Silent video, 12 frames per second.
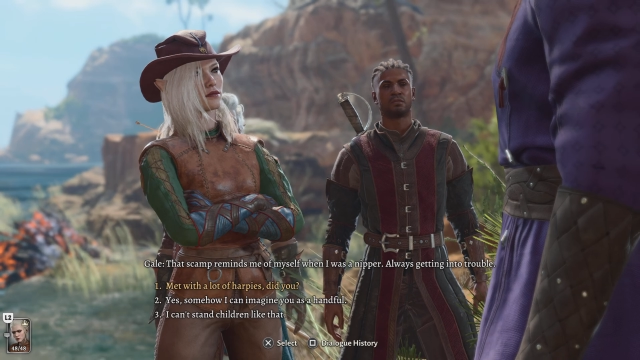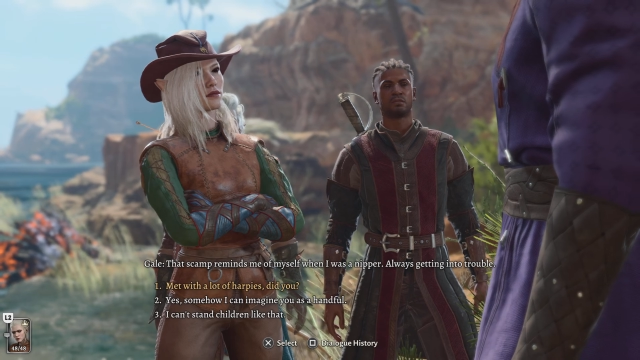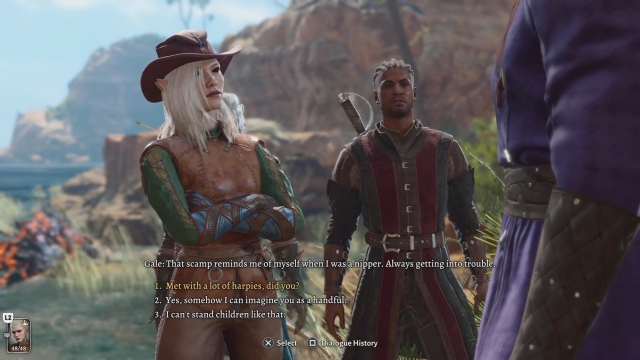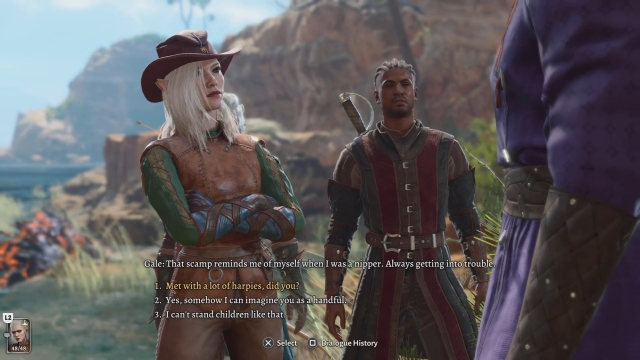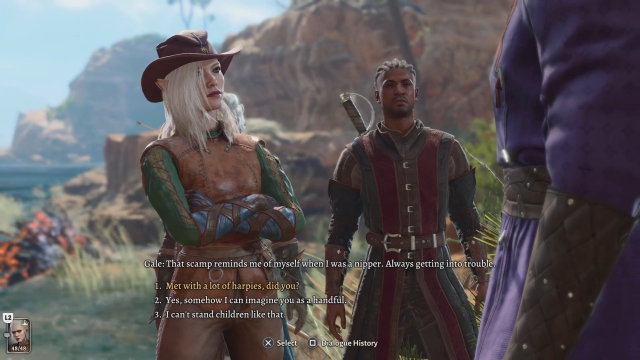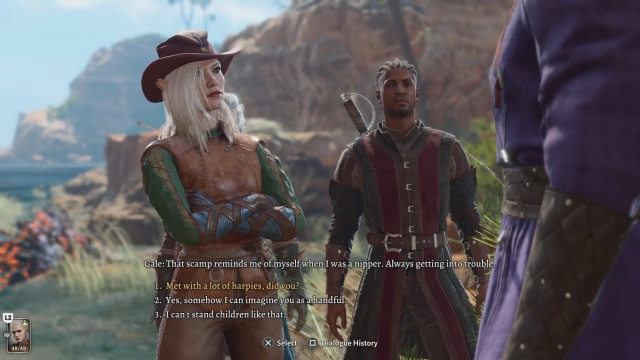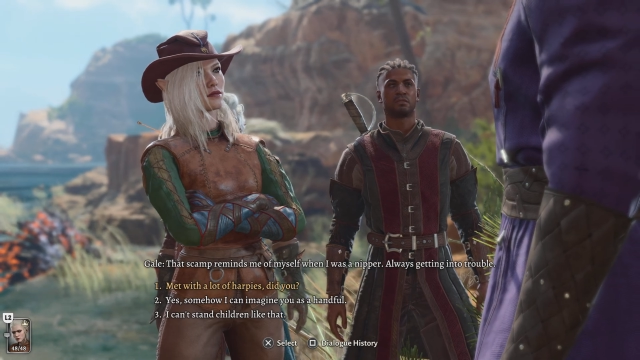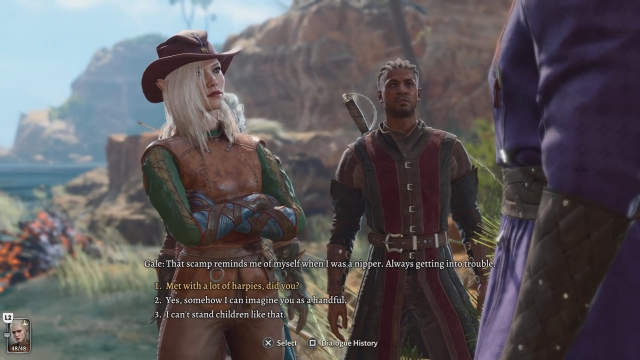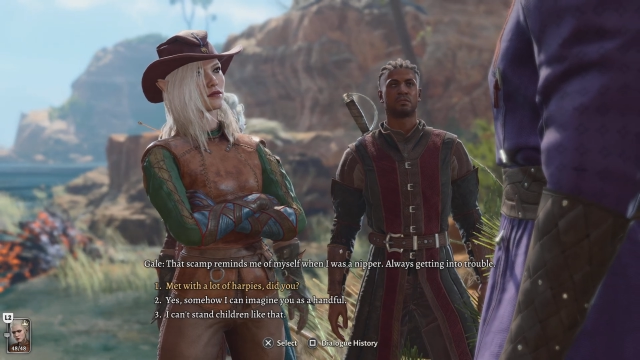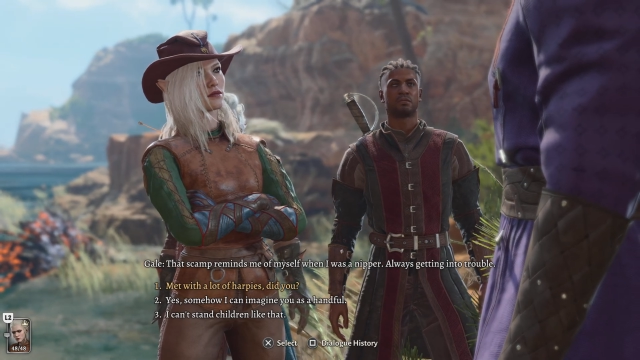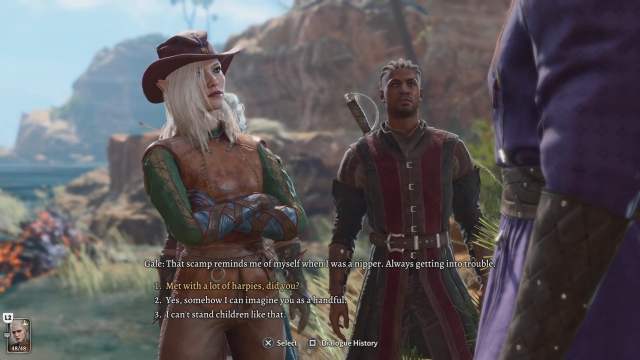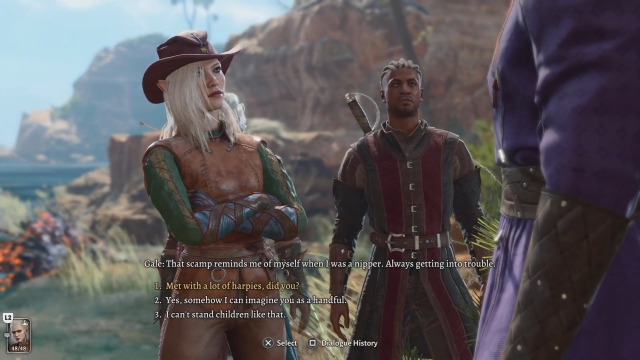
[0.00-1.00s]

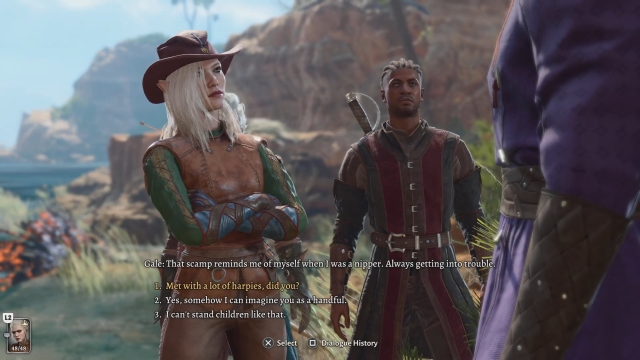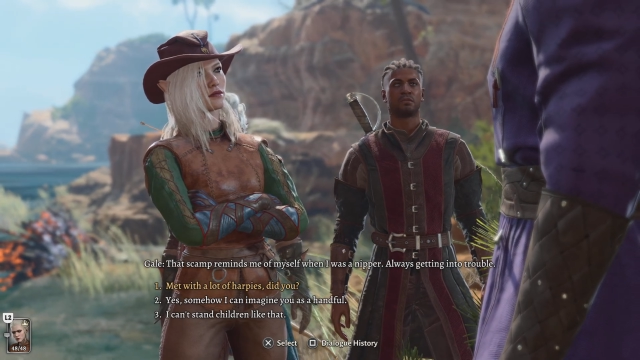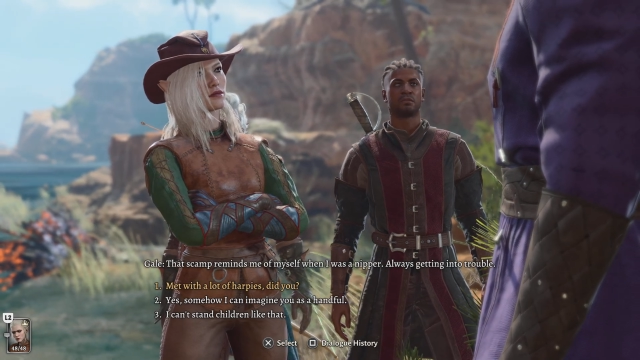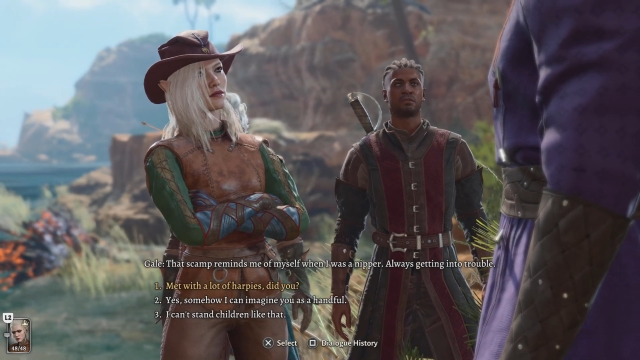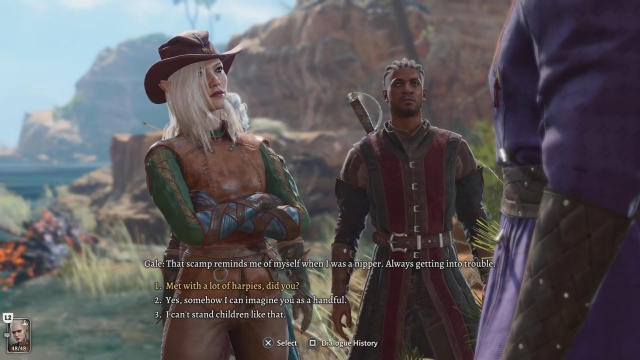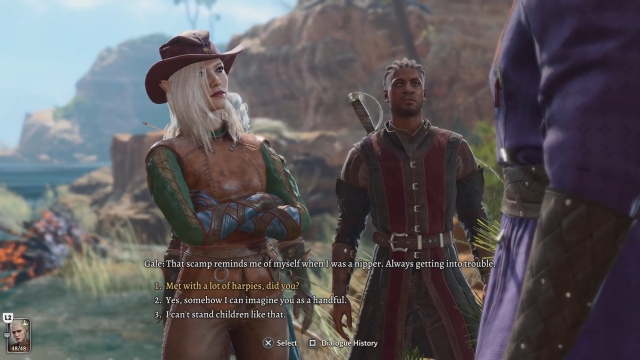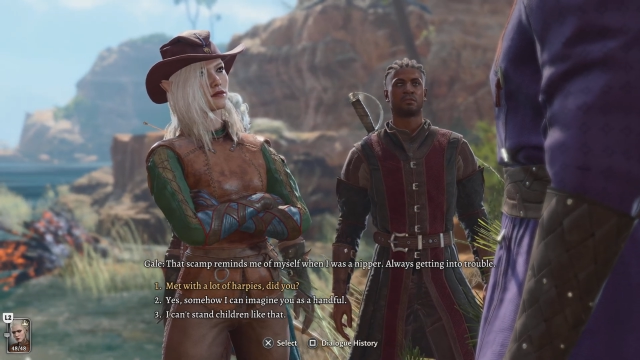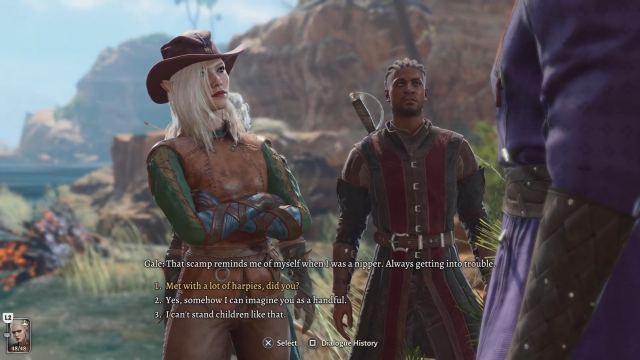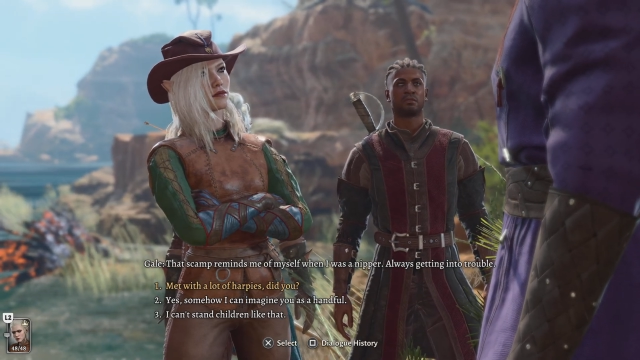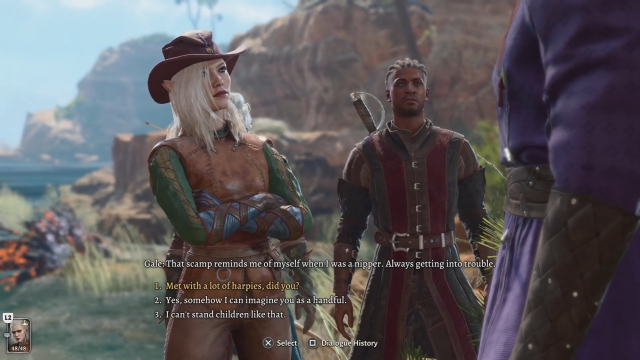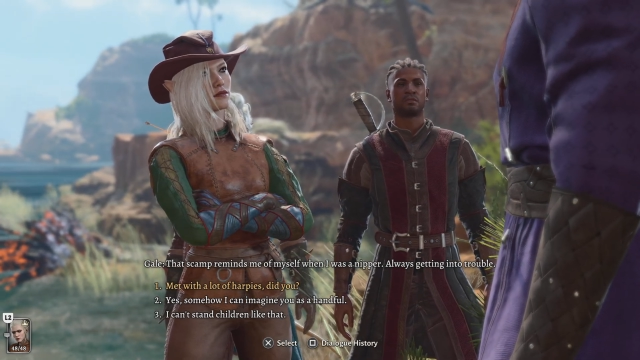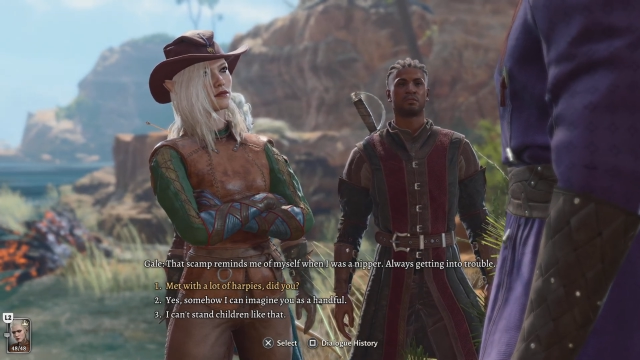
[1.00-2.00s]

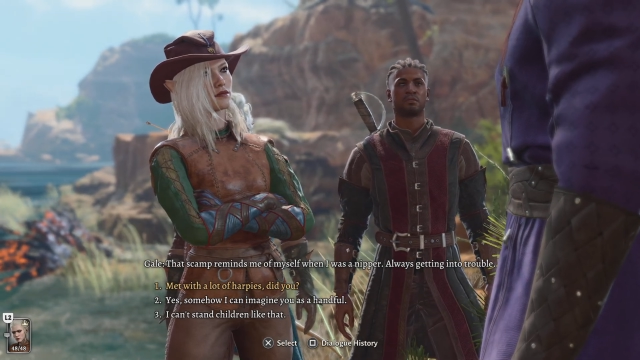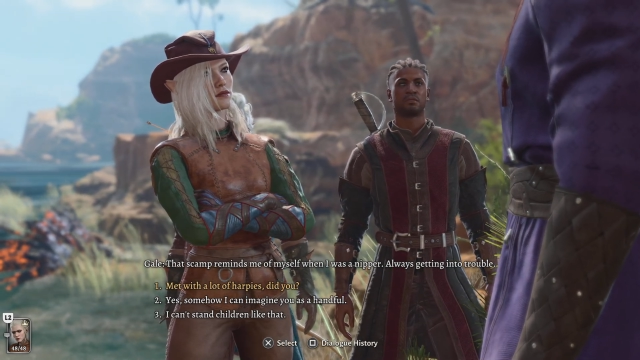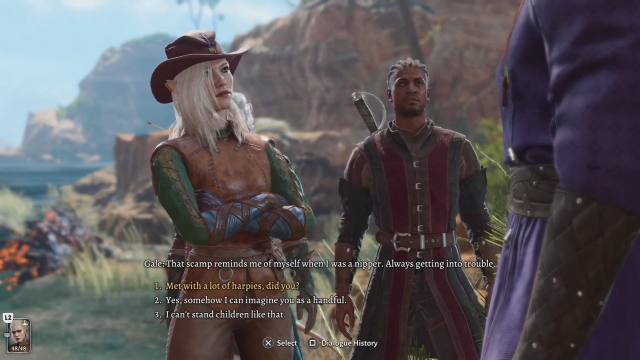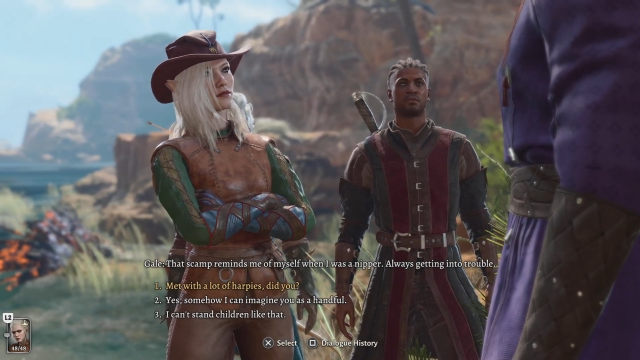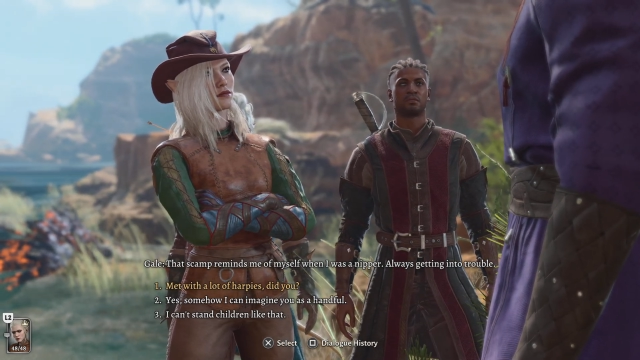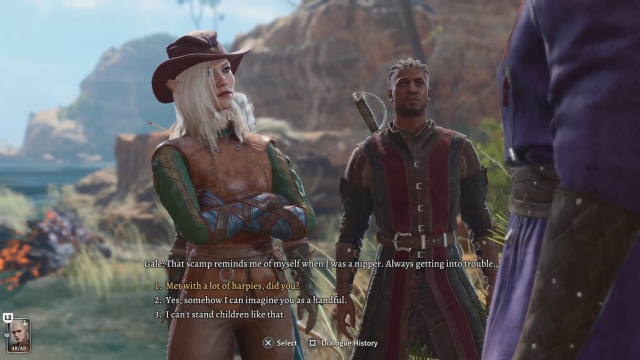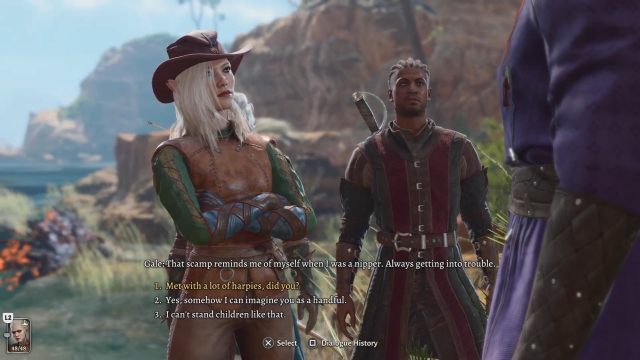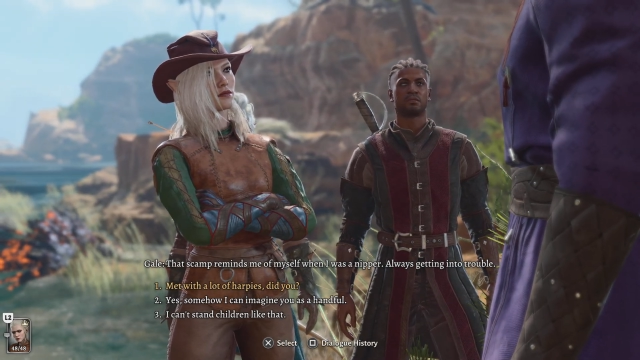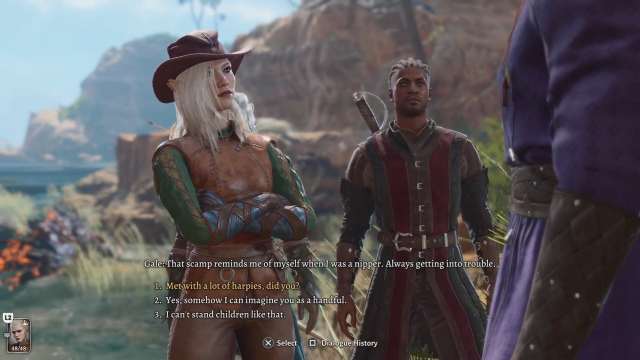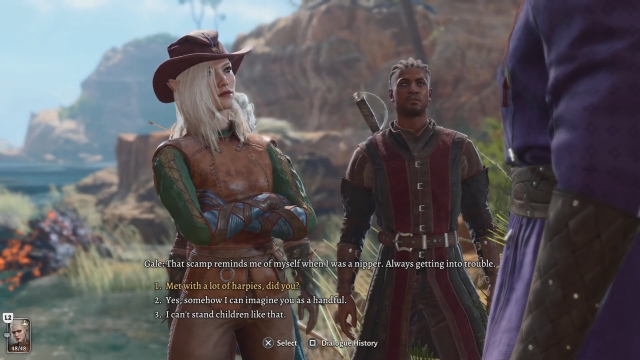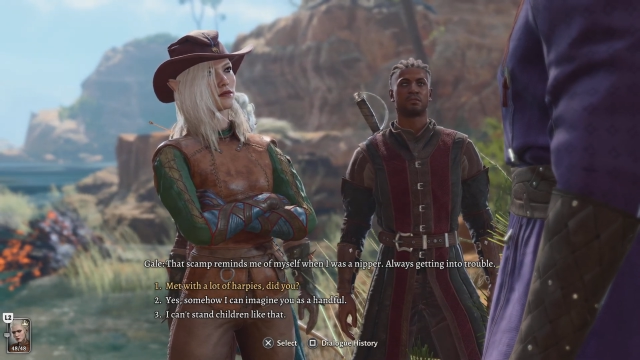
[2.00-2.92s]
(no one is talking)